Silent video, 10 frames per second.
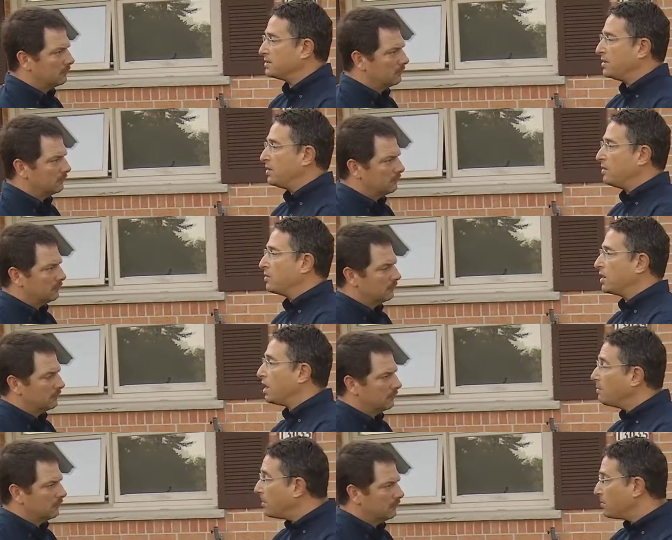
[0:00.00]
Speaker 1: so
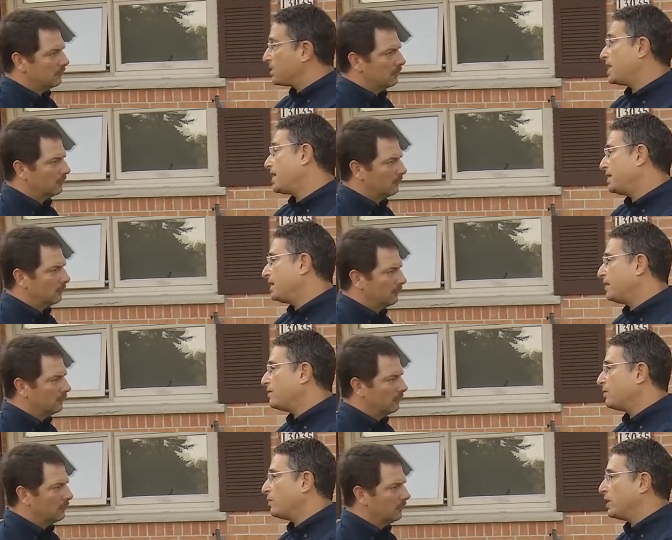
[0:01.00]
come up with an idea
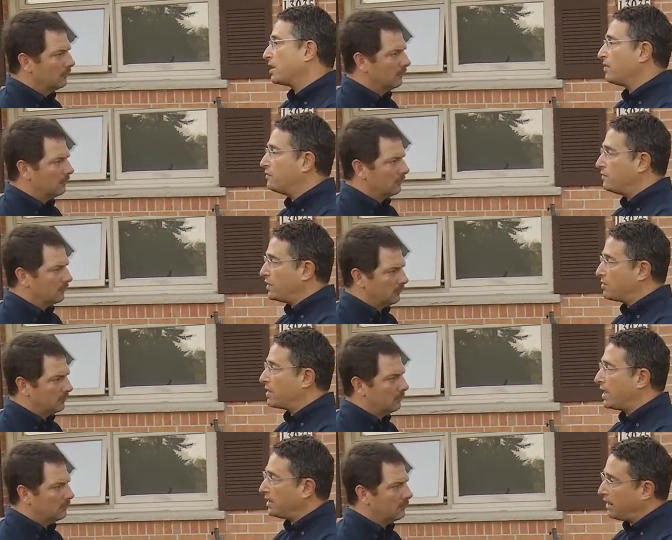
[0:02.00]
of a way to
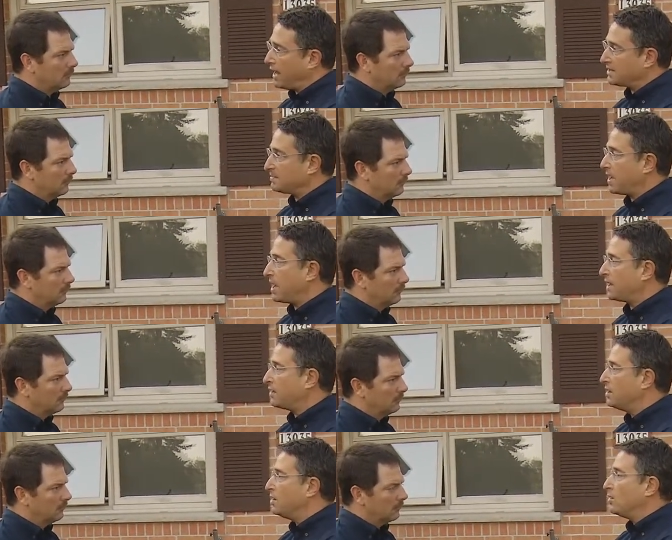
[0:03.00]
configure that glass
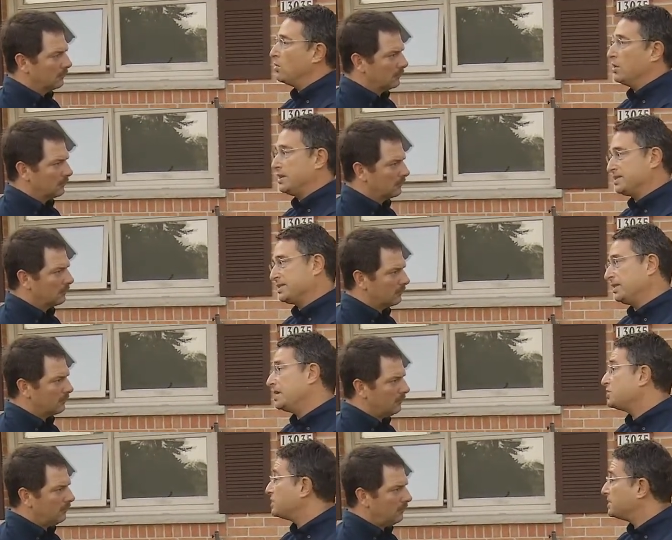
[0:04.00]
back or an
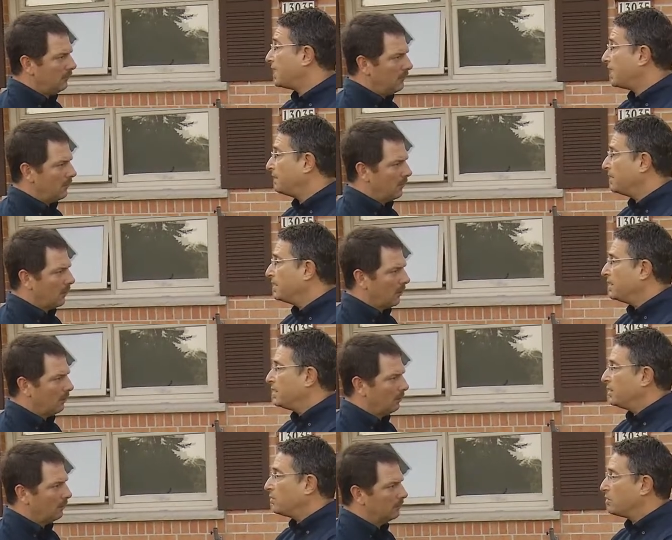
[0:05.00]
installation type
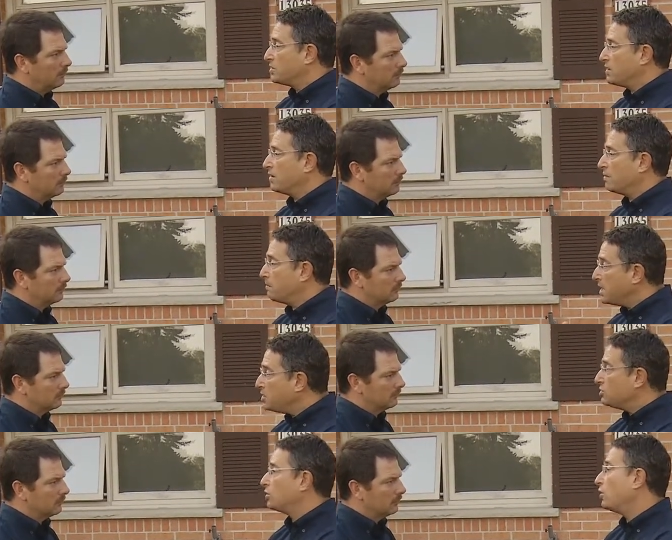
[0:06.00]
in order to
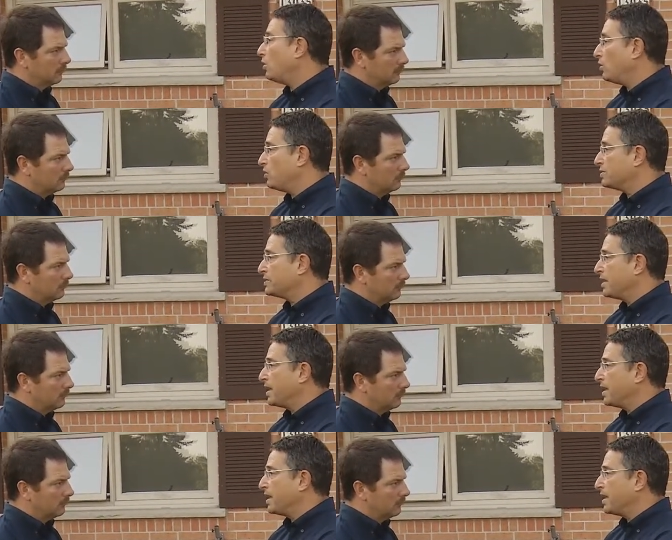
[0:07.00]
meet your goals